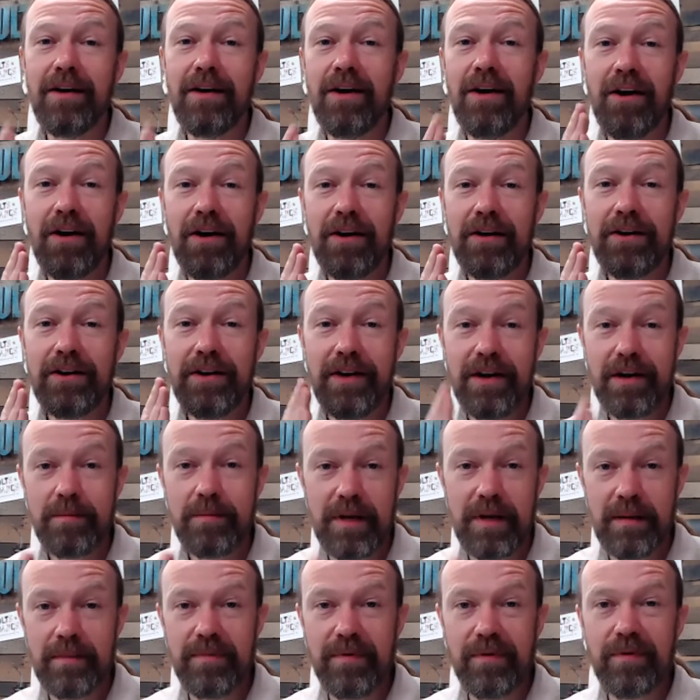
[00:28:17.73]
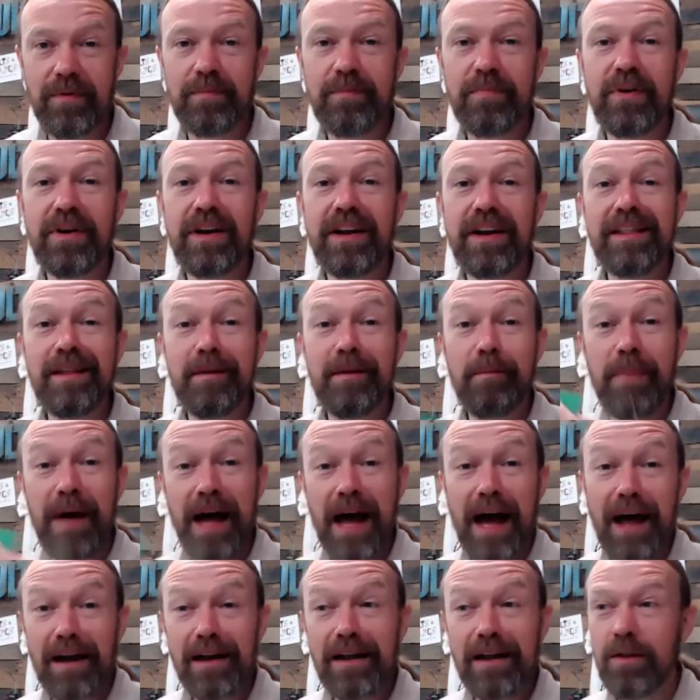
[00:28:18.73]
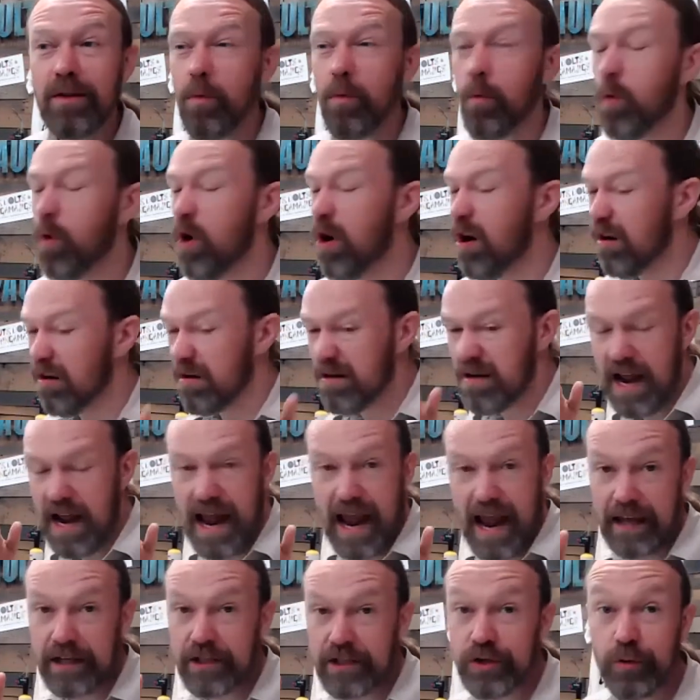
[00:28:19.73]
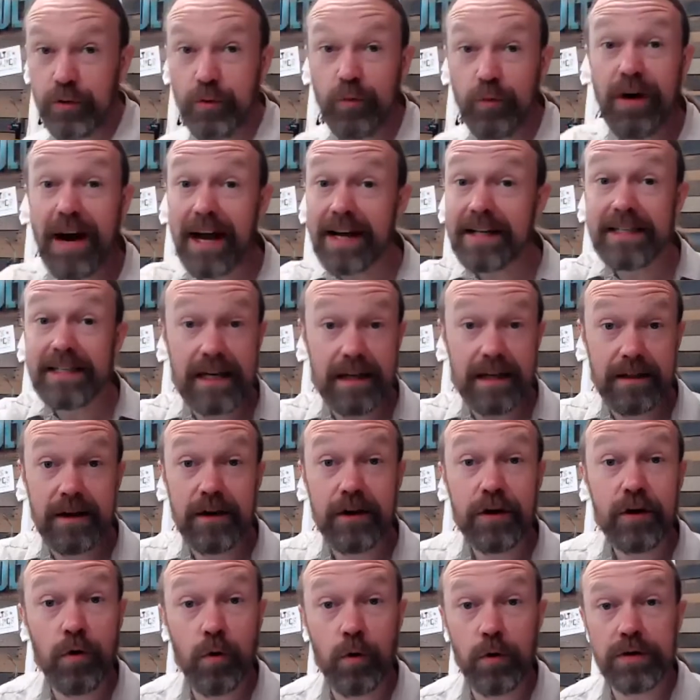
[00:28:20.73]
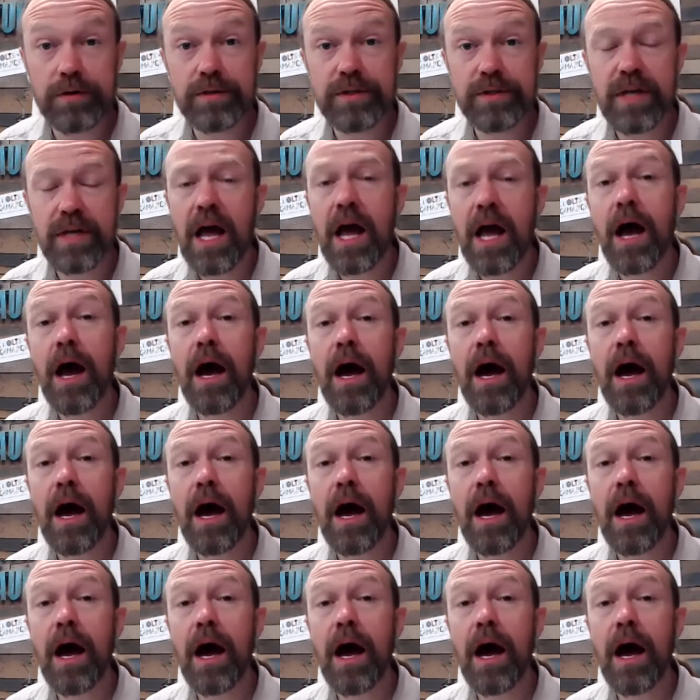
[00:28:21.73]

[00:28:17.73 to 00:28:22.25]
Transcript: our young people putting the paddle in the water and directing their course,